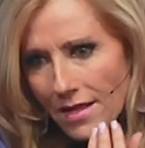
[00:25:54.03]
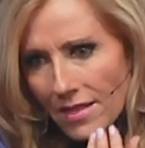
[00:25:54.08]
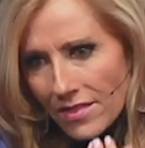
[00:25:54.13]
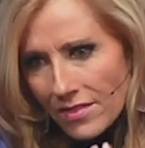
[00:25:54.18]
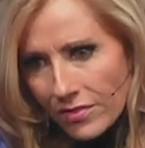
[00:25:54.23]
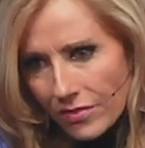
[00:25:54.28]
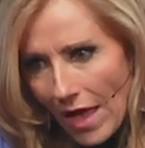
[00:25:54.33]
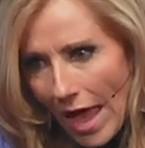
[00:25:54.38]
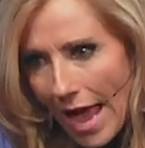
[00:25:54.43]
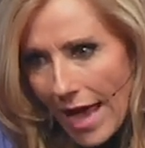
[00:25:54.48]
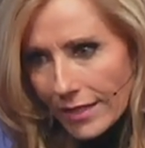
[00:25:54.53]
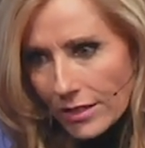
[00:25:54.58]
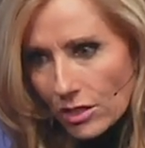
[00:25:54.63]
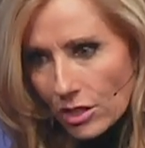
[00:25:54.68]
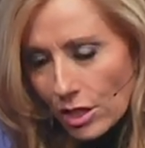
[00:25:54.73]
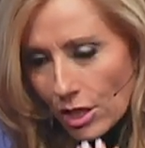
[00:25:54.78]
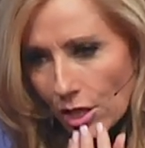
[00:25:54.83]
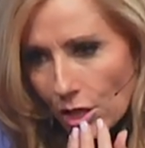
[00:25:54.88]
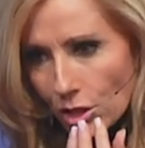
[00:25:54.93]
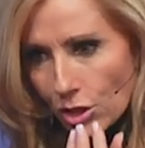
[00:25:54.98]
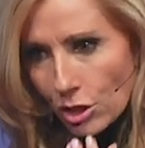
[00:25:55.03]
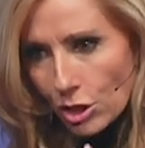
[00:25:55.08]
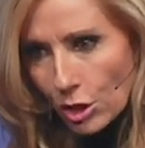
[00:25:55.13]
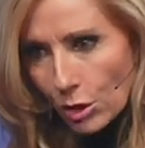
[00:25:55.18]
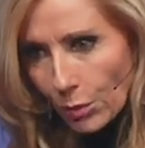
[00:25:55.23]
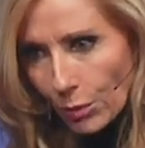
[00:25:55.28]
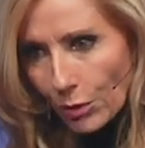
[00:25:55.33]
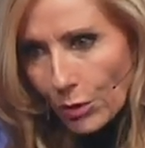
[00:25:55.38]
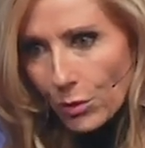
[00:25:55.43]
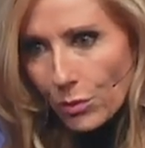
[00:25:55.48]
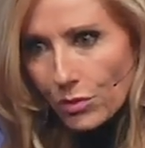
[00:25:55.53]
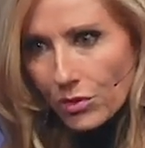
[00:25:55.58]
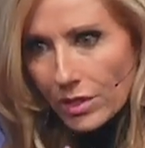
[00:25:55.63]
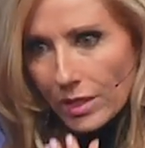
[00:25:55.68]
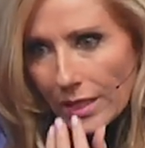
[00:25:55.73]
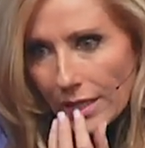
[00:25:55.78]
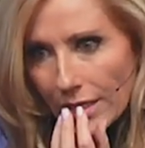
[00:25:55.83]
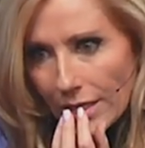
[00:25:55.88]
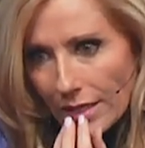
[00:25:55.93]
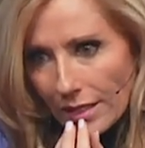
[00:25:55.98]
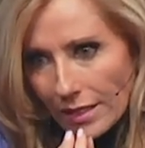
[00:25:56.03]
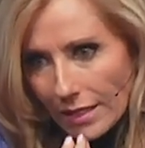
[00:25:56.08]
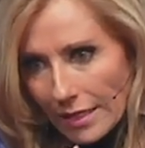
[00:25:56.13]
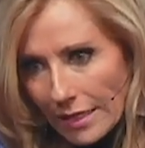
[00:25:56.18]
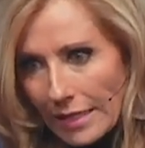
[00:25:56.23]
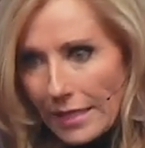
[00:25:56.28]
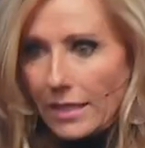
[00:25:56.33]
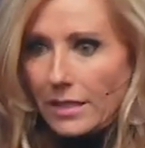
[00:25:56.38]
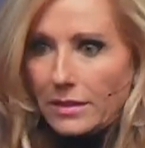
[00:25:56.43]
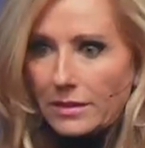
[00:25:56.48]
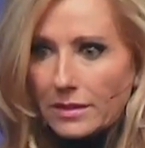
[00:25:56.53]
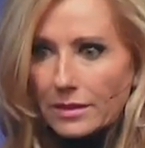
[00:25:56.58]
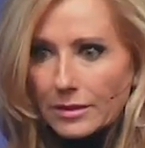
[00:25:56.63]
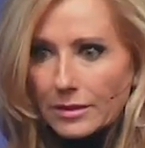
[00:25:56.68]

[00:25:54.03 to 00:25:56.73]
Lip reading: that truth in.